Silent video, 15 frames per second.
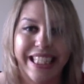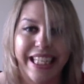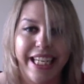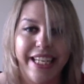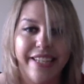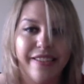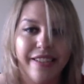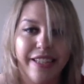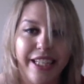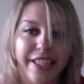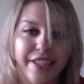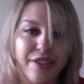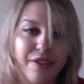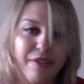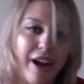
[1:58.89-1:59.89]
easily
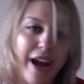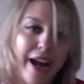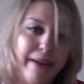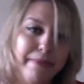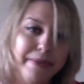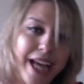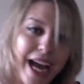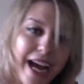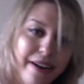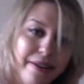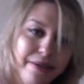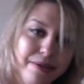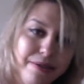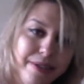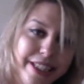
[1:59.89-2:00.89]
describes
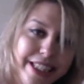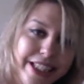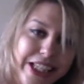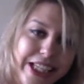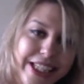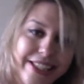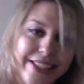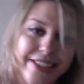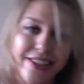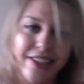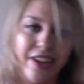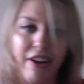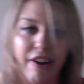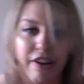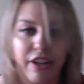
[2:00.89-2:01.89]
how diseases
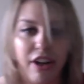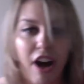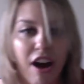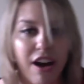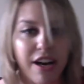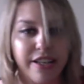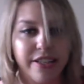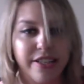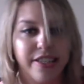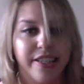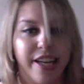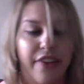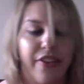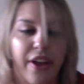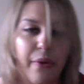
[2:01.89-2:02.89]
are caused,
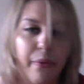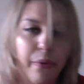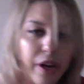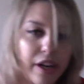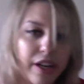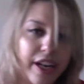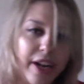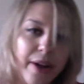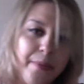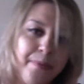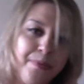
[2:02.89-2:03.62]
how work,